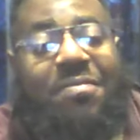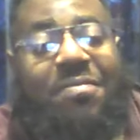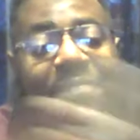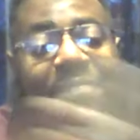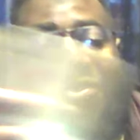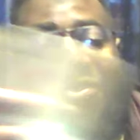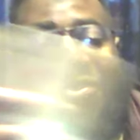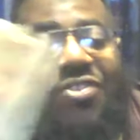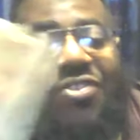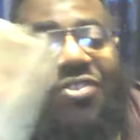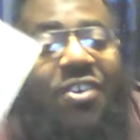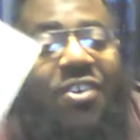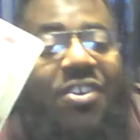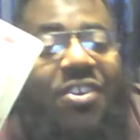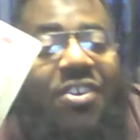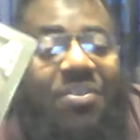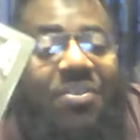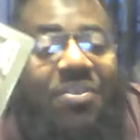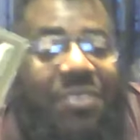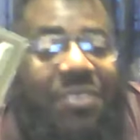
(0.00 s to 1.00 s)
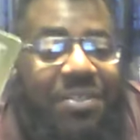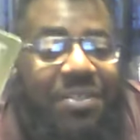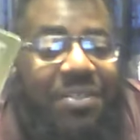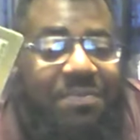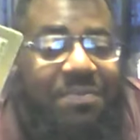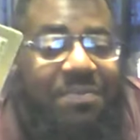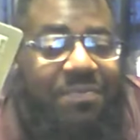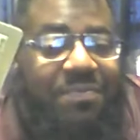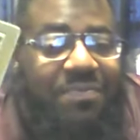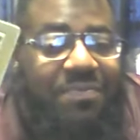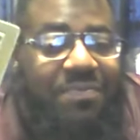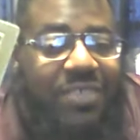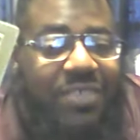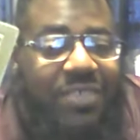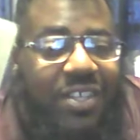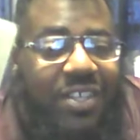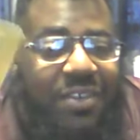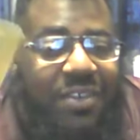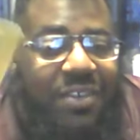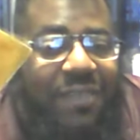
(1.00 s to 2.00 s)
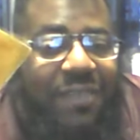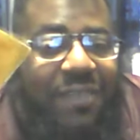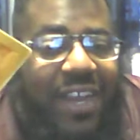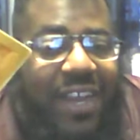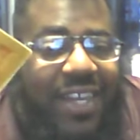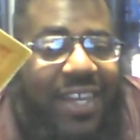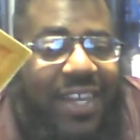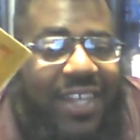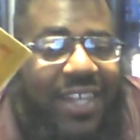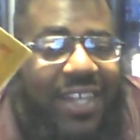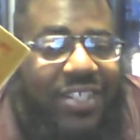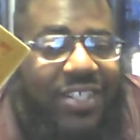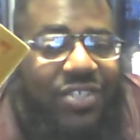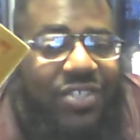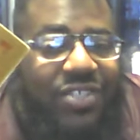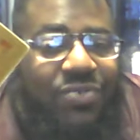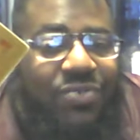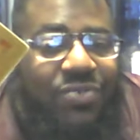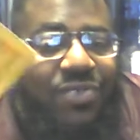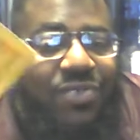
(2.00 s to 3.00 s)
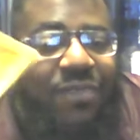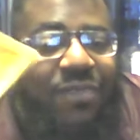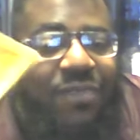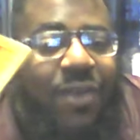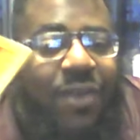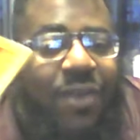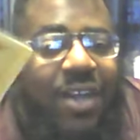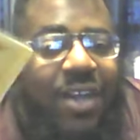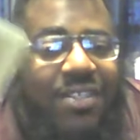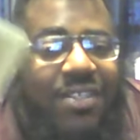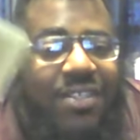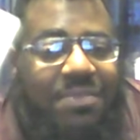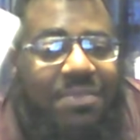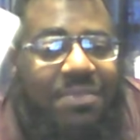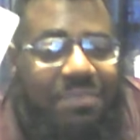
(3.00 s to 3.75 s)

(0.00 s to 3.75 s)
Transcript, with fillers: First card in the reading, clarifying that is the Two of Wands.